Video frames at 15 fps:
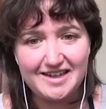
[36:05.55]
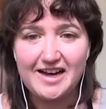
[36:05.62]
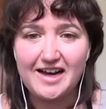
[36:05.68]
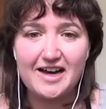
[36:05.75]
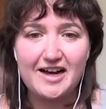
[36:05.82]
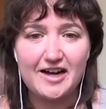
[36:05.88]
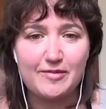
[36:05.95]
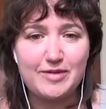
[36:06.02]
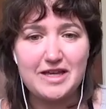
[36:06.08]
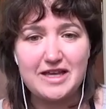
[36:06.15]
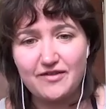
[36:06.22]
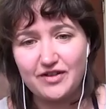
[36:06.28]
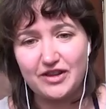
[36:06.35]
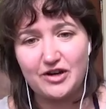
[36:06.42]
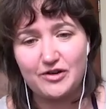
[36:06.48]
um,
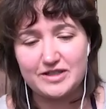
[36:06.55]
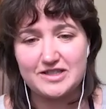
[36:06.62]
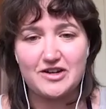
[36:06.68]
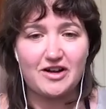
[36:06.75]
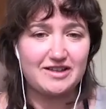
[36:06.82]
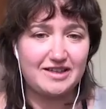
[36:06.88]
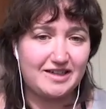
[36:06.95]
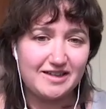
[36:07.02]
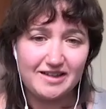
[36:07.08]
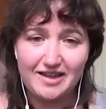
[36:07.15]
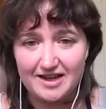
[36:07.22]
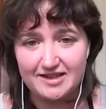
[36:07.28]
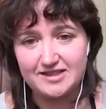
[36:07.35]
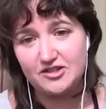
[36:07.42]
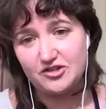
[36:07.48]
even though it's not
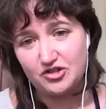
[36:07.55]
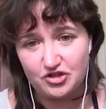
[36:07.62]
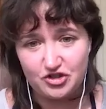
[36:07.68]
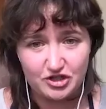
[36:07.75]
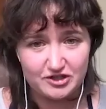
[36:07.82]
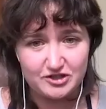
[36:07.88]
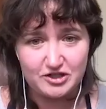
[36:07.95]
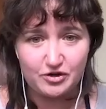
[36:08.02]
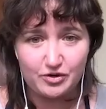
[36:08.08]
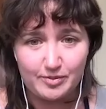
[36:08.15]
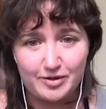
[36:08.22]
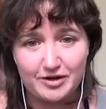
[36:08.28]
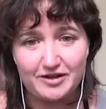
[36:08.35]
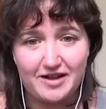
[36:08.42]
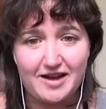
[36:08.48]
legalized; it's just
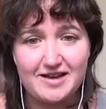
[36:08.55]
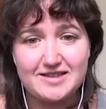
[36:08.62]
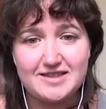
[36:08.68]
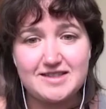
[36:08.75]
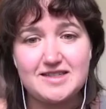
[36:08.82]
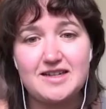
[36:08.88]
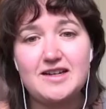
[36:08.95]
decriminalized.